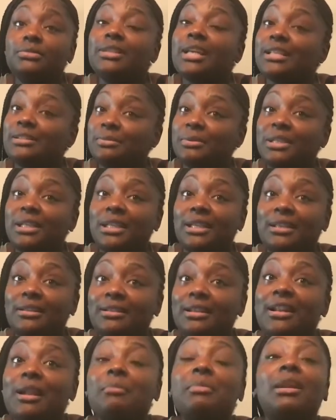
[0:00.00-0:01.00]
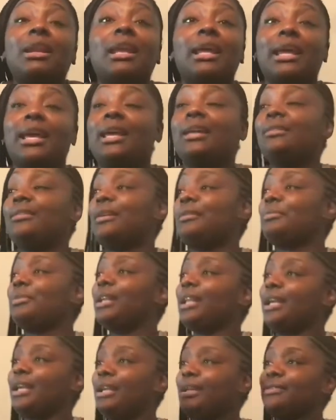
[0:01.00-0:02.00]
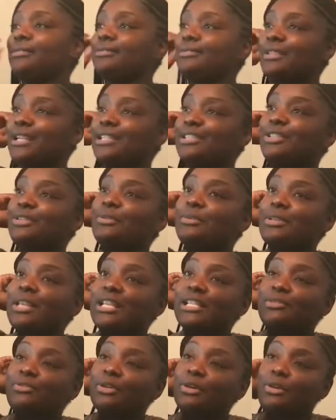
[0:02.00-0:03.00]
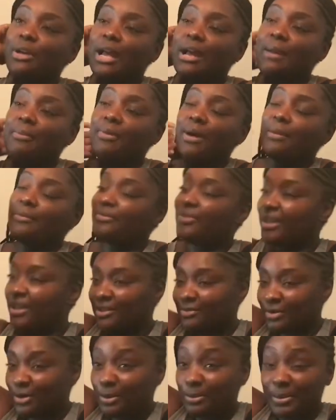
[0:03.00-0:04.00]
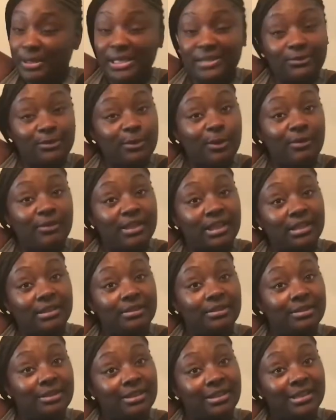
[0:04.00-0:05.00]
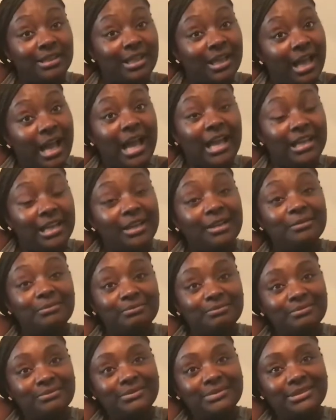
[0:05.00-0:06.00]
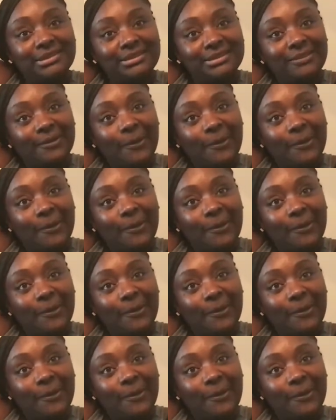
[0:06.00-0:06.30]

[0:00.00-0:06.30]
Yes, we did. And I'm glad. Because it's real. I'm feeling real peaceful over here. I am.